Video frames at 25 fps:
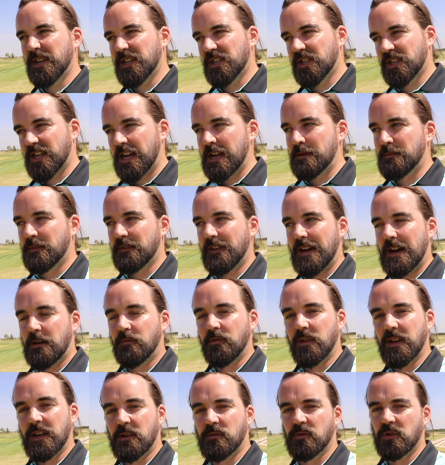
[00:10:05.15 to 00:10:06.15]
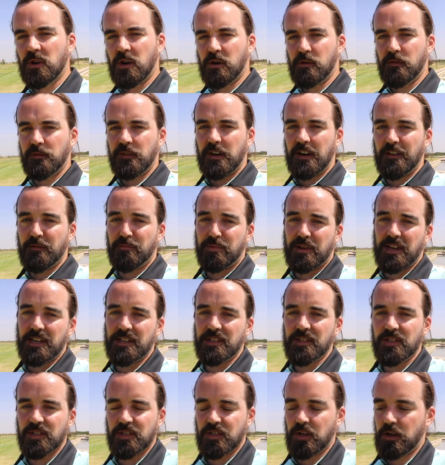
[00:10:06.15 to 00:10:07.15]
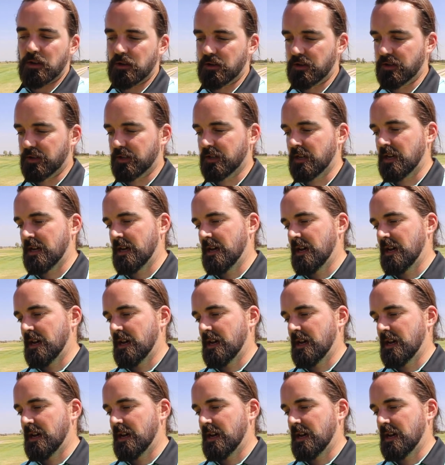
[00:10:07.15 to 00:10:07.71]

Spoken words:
ashamed of how little golf I've played in Scotland.